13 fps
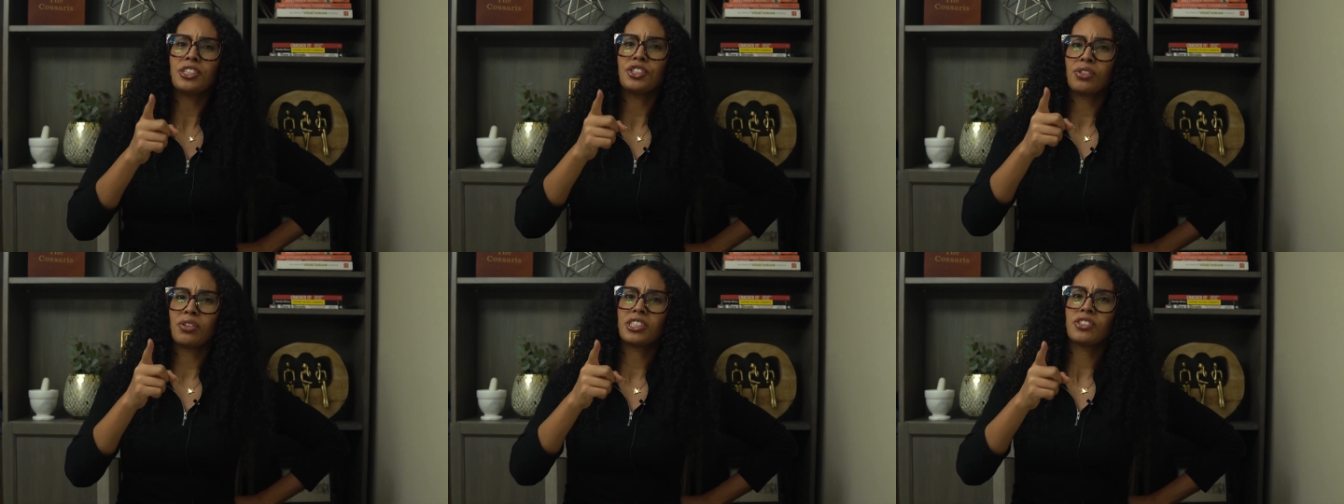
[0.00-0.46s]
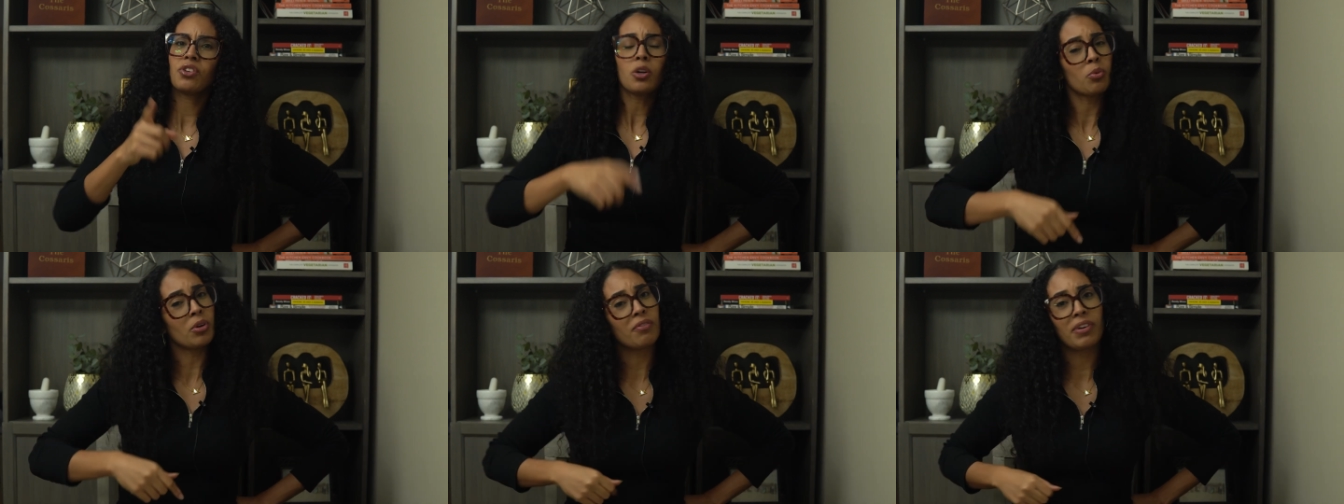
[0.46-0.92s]
insurance
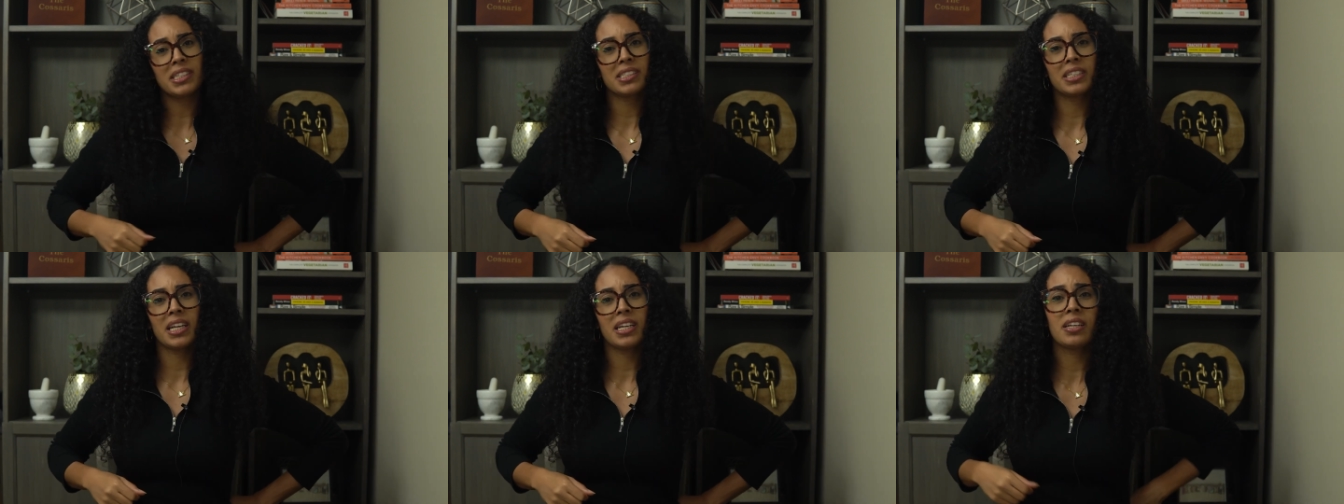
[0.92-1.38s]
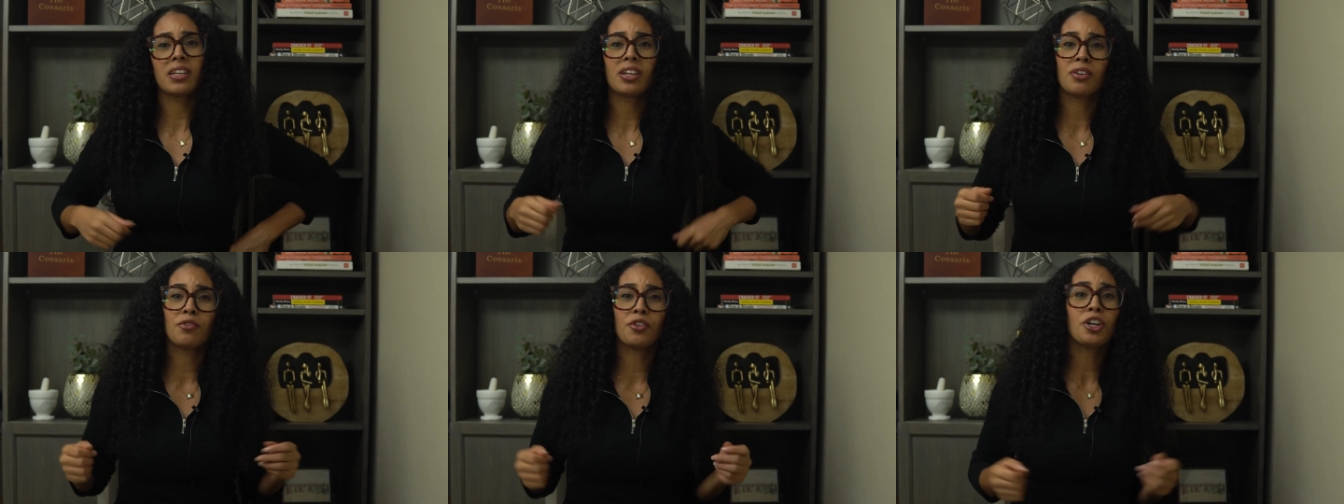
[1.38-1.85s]
fraud were investigated and
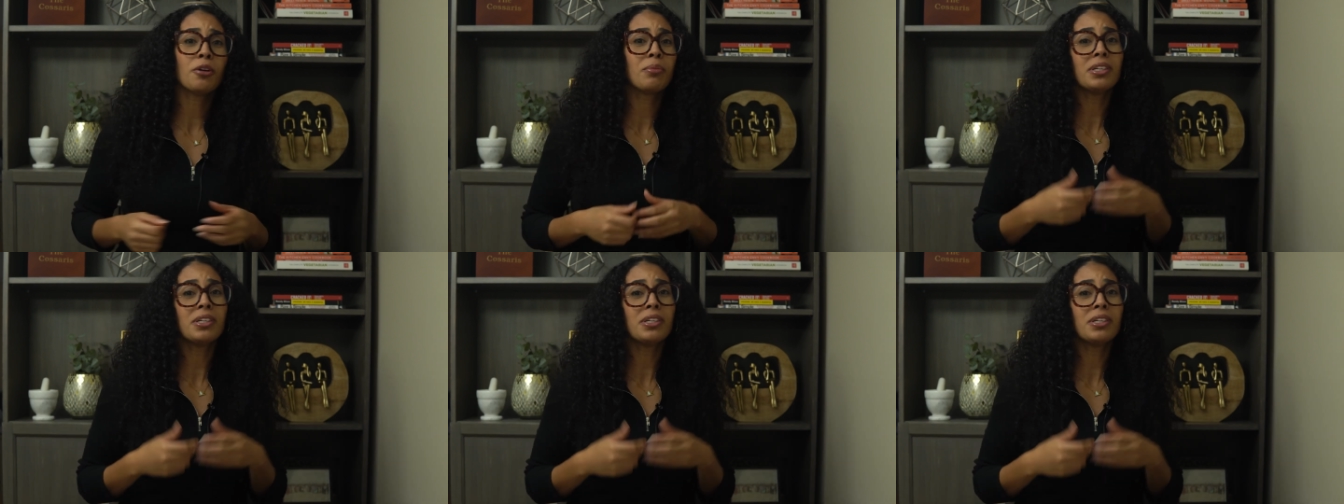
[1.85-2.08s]
confirmed,